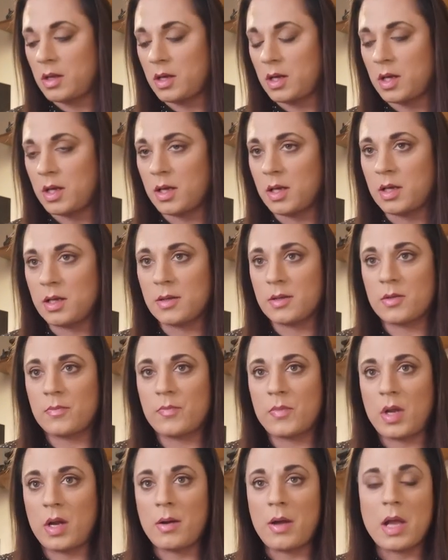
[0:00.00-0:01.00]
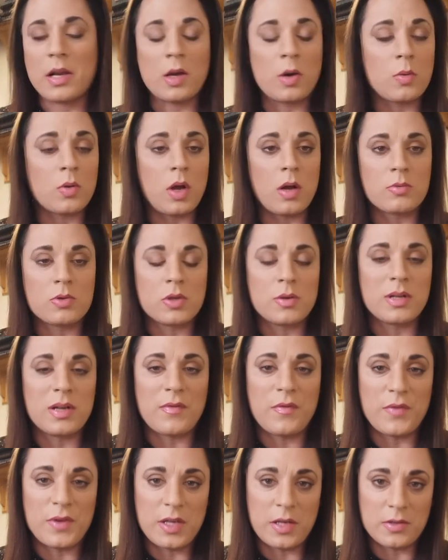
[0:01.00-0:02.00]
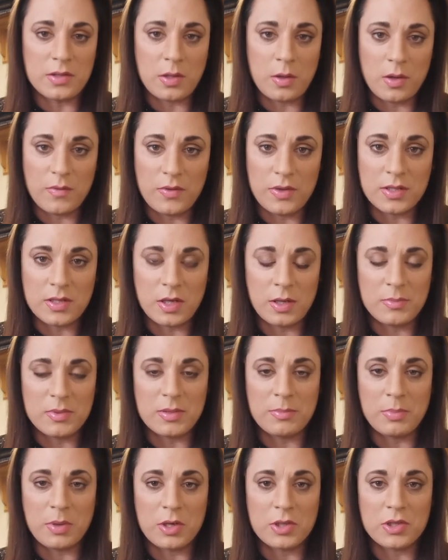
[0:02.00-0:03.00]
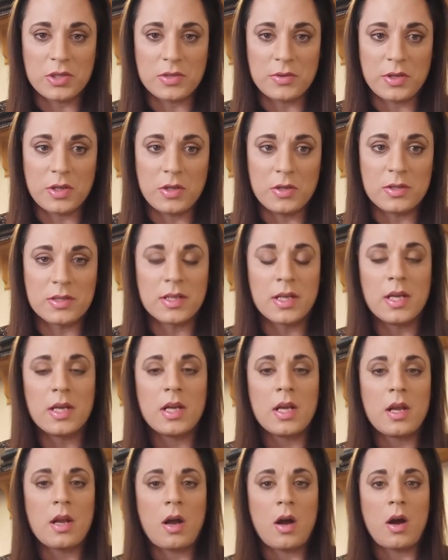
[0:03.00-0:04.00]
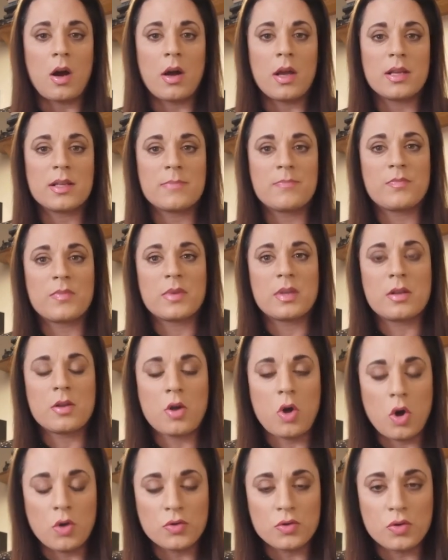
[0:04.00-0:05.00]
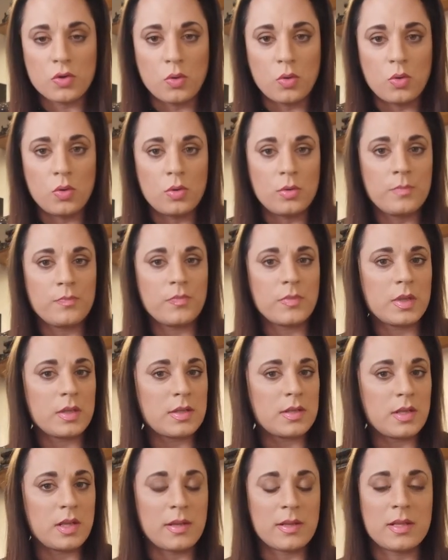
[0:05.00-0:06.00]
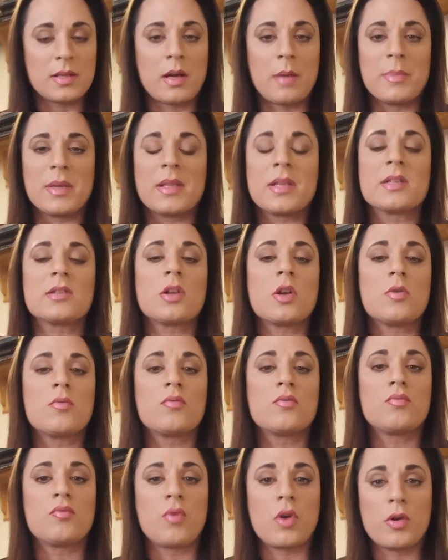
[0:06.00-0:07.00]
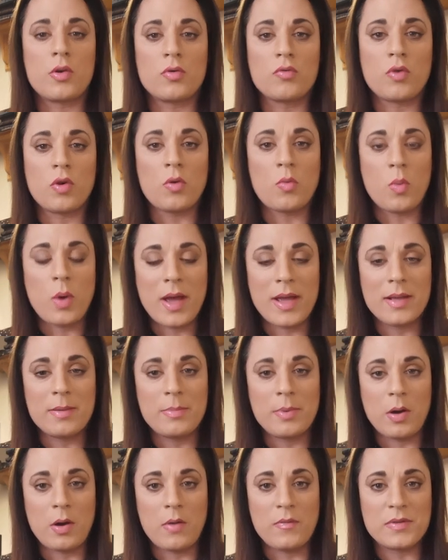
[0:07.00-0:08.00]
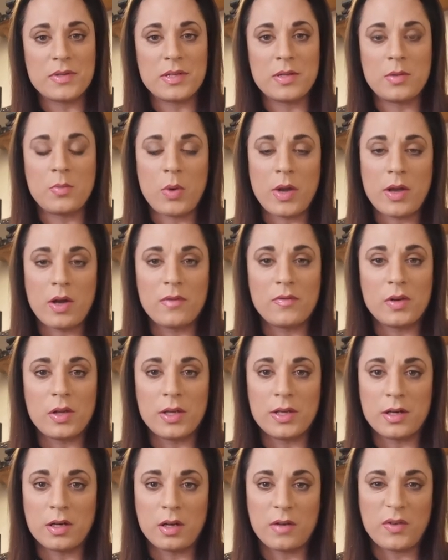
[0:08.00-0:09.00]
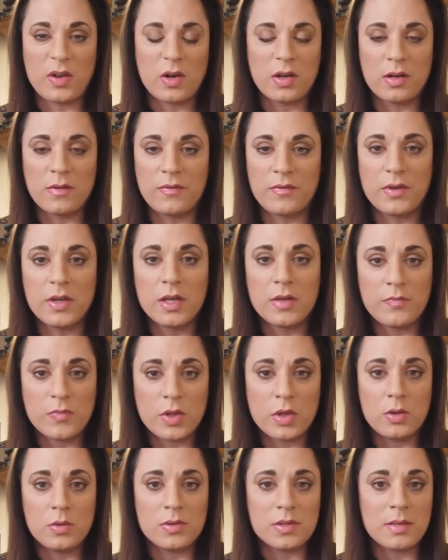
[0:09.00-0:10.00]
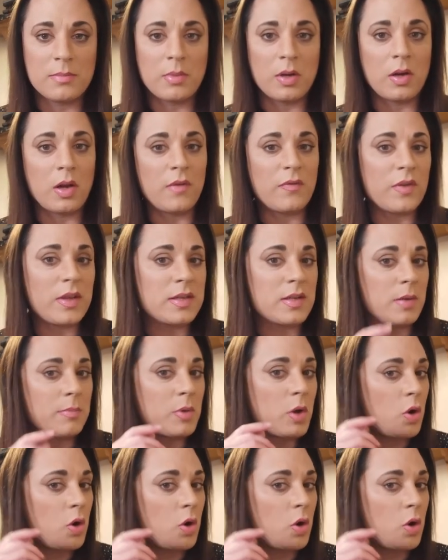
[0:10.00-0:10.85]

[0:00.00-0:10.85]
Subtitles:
I'll do another video to go over the types of brushes I use. I contour, so that, I mean, there's no right or wrong way, but obviously the way I've learned and I've kind of used in my life is I'm